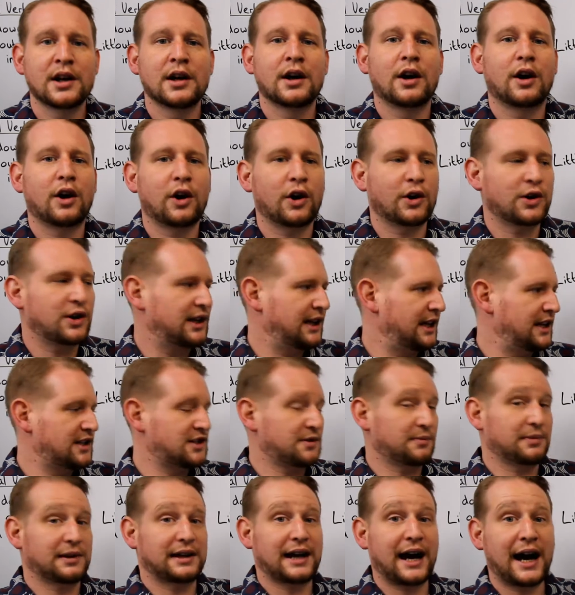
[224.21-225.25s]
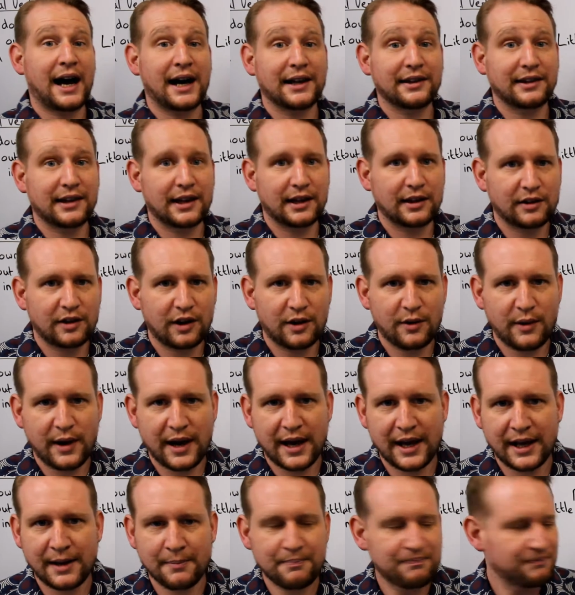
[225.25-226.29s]
or you need some gardening
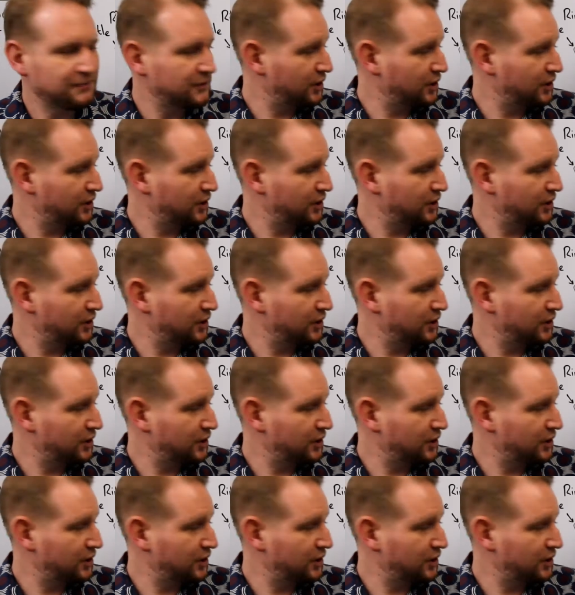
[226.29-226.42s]
doing,